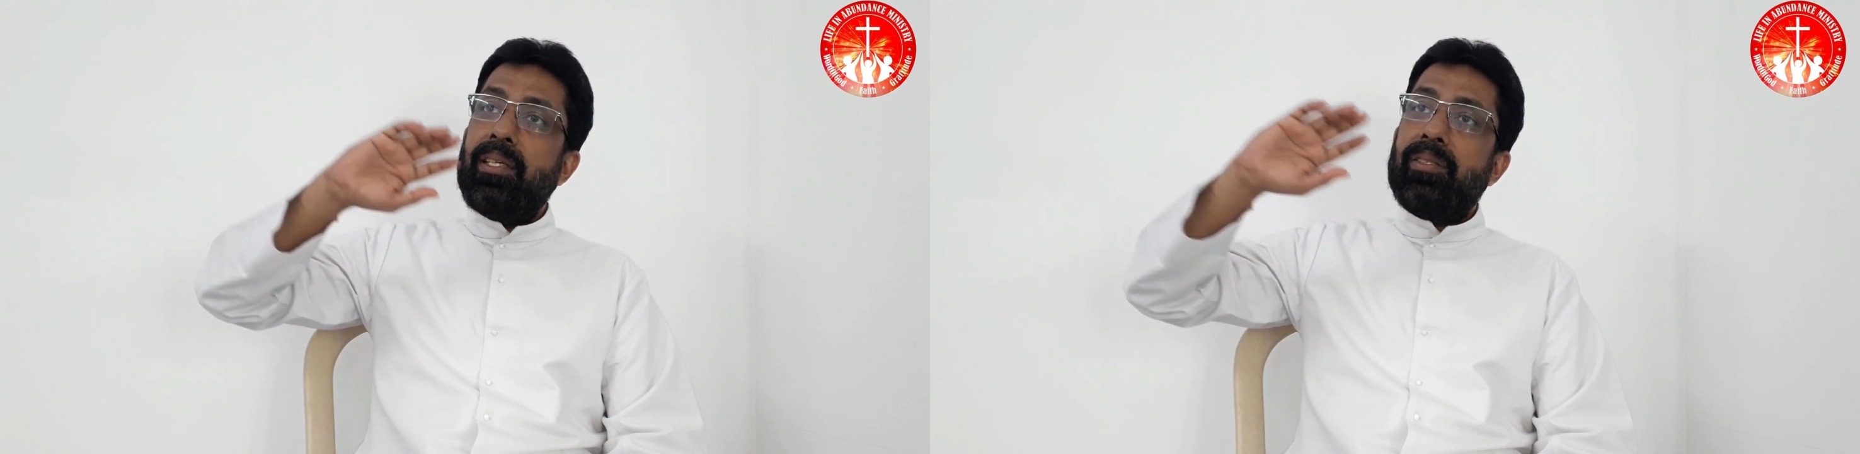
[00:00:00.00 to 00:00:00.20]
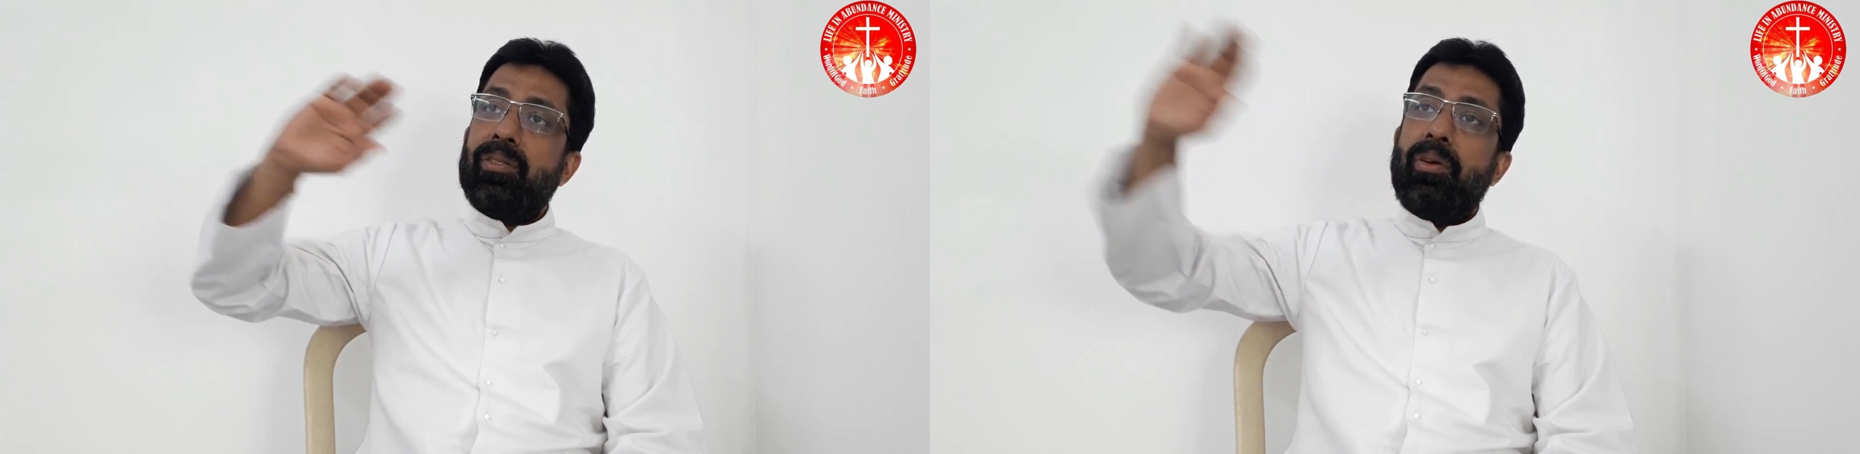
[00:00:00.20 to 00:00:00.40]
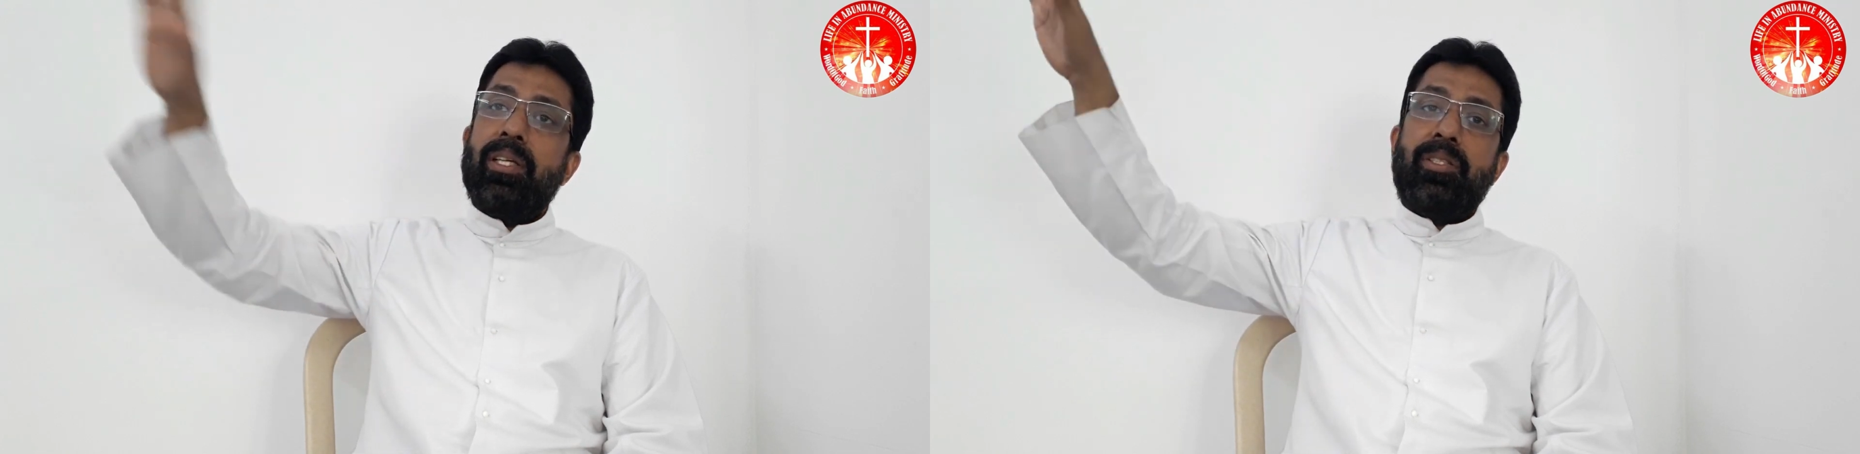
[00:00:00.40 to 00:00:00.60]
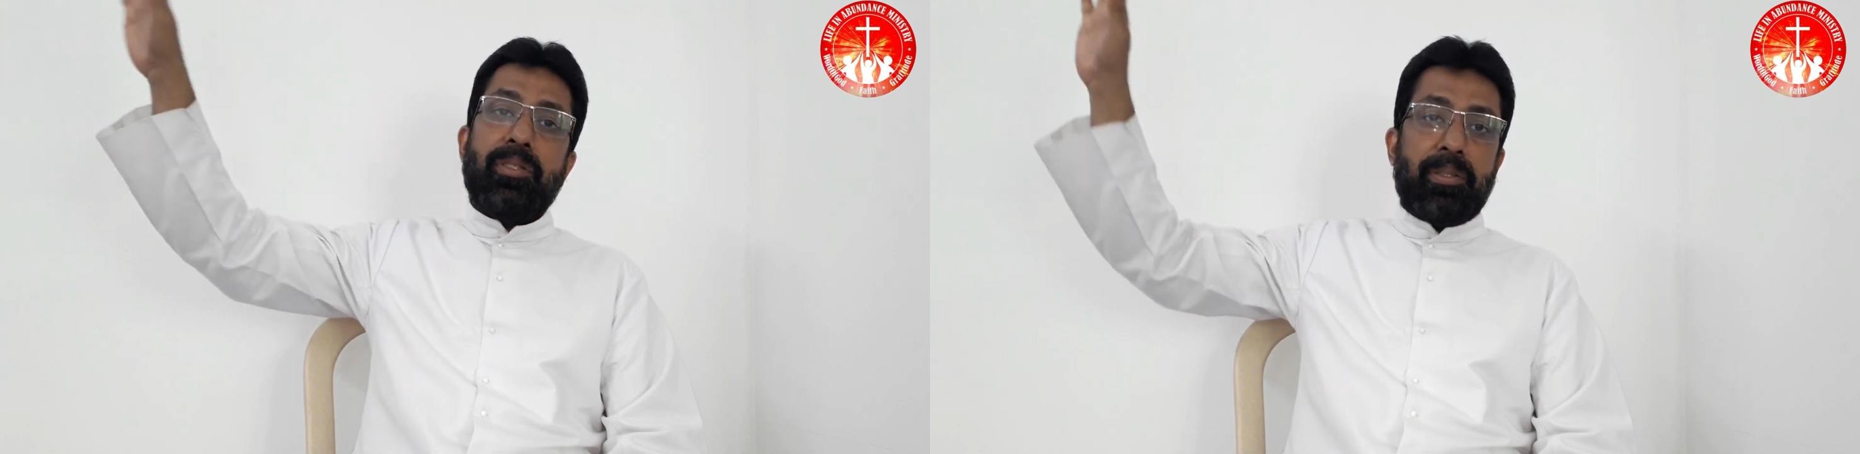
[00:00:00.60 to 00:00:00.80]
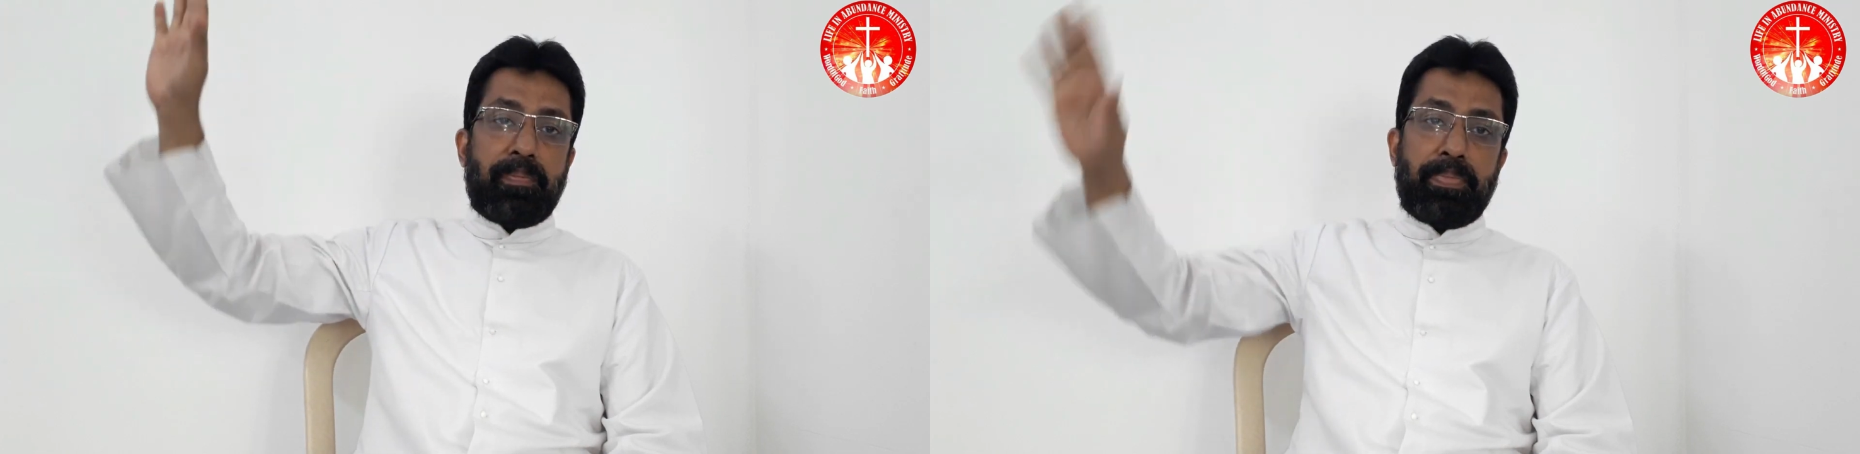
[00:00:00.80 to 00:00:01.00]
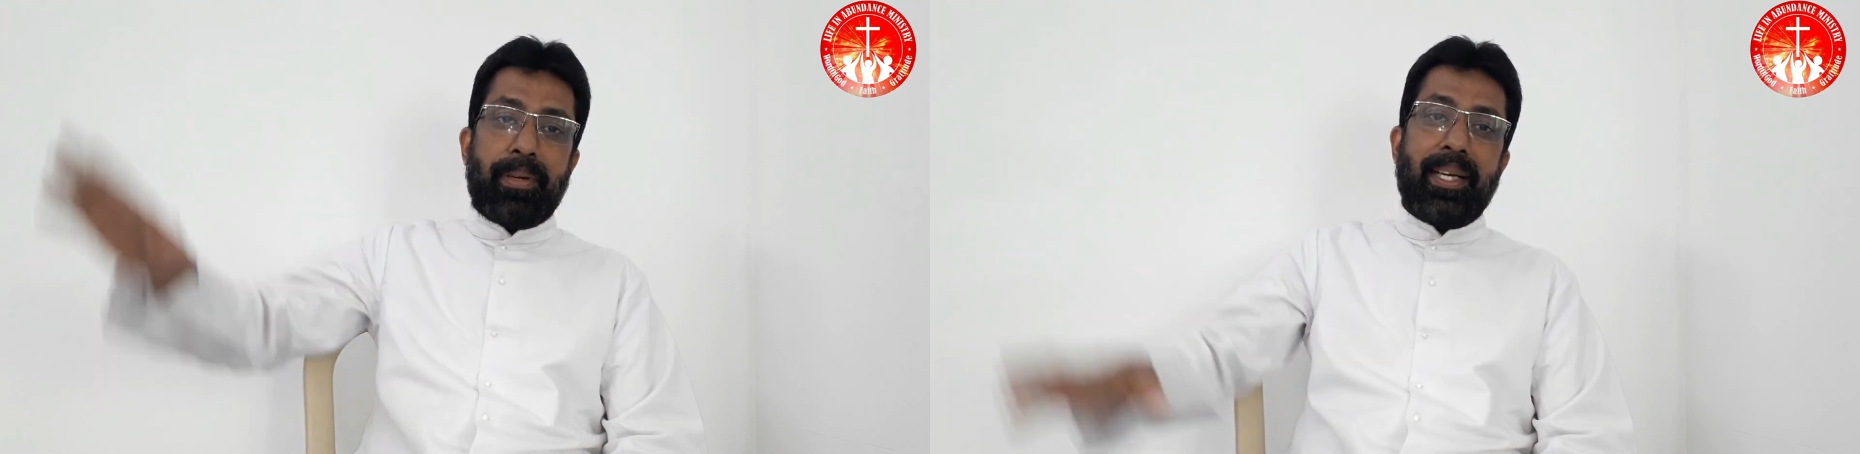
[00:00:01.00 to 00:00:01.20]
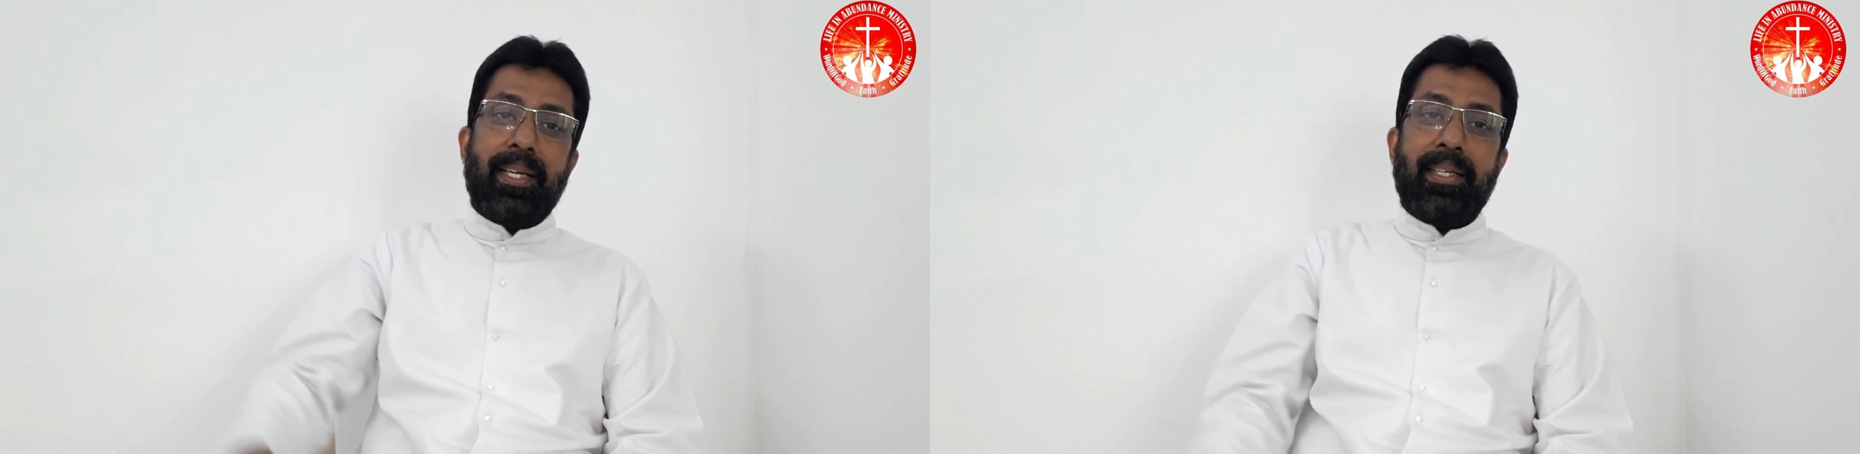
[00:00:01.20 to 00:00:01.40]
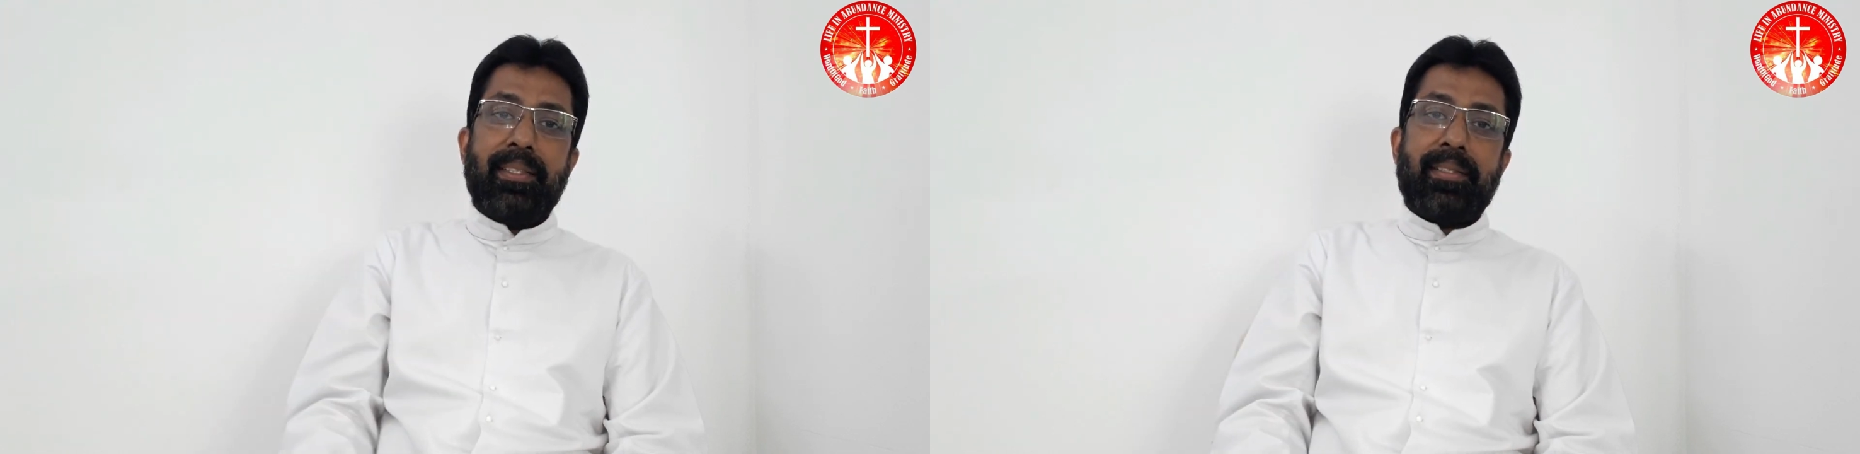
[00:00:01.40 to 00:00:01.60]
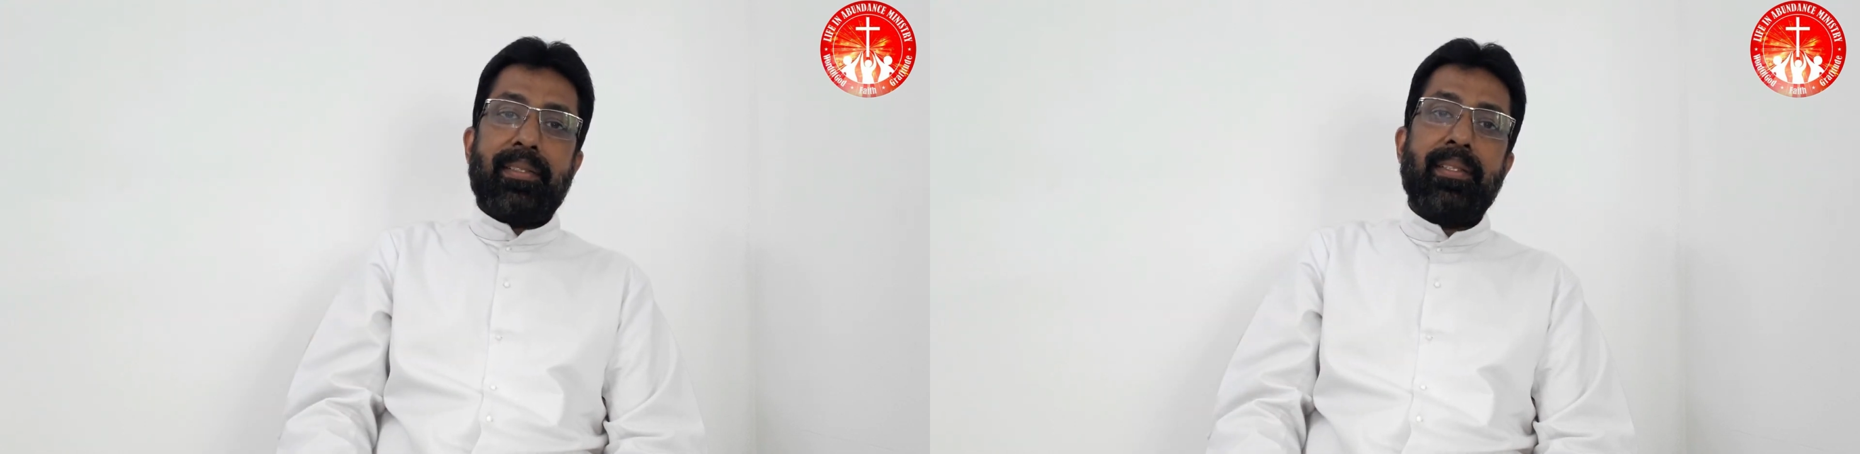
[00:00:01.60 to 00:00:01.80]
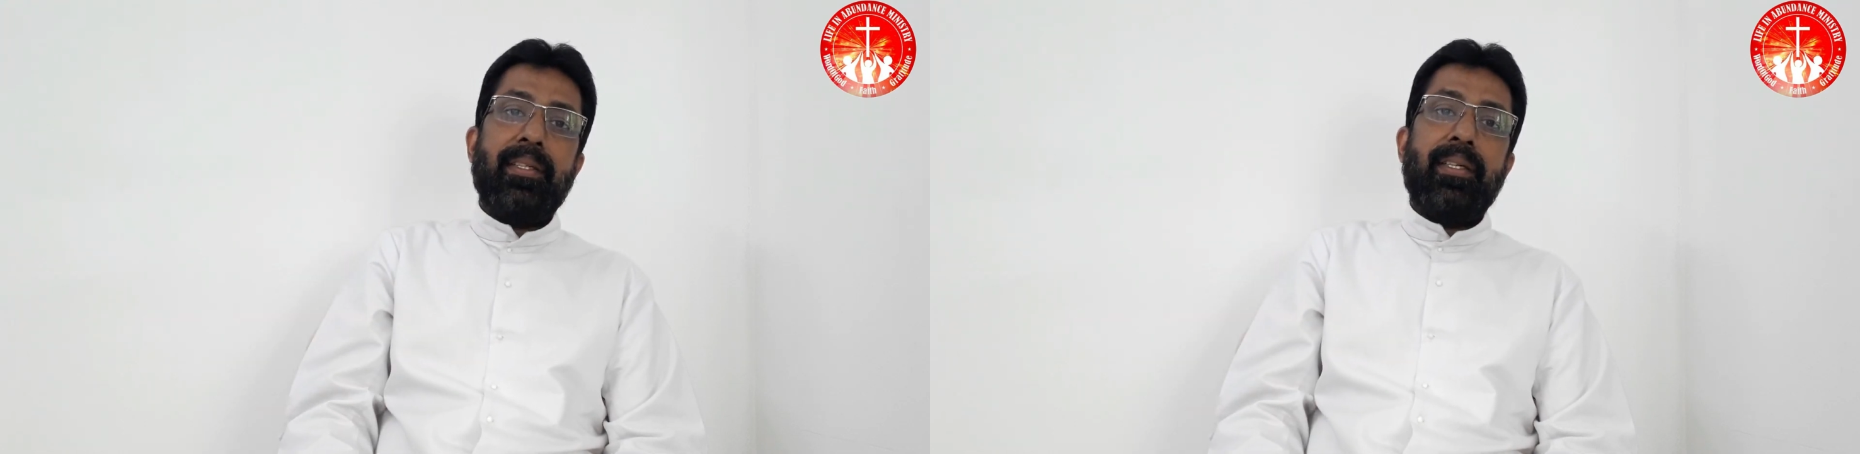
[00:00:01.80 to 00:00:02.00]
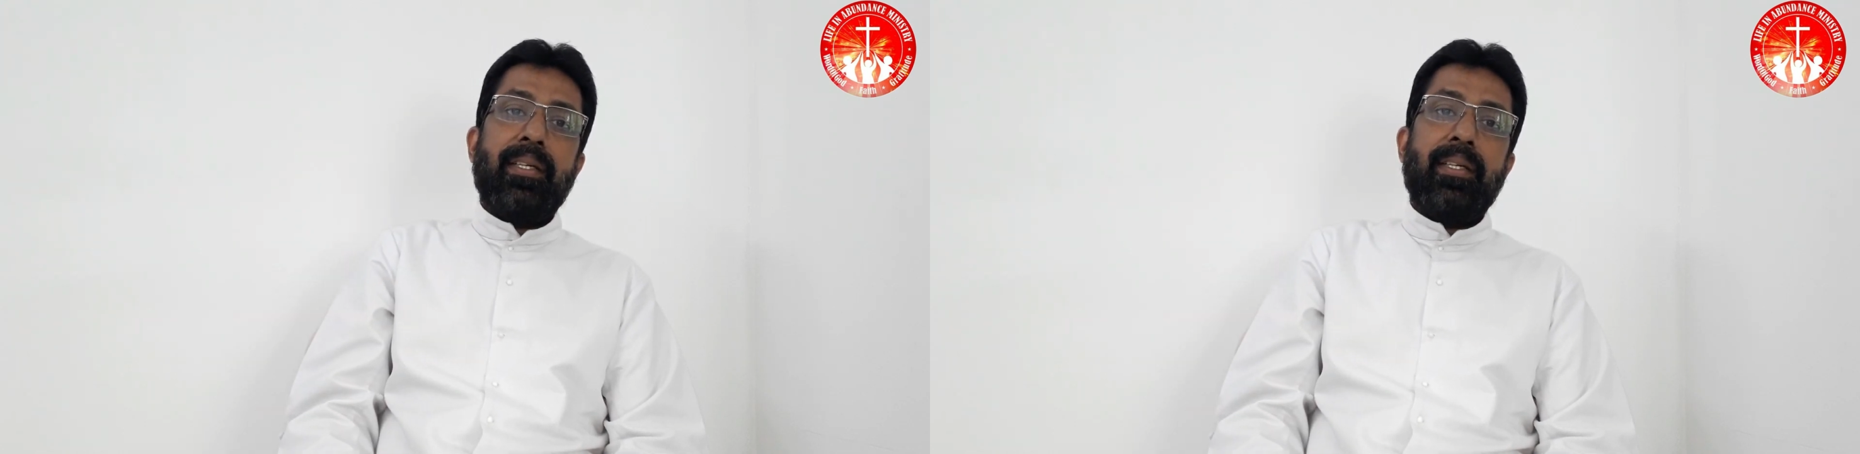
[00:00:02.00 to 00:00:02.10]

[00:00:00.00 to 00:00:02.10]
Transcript: solitude place,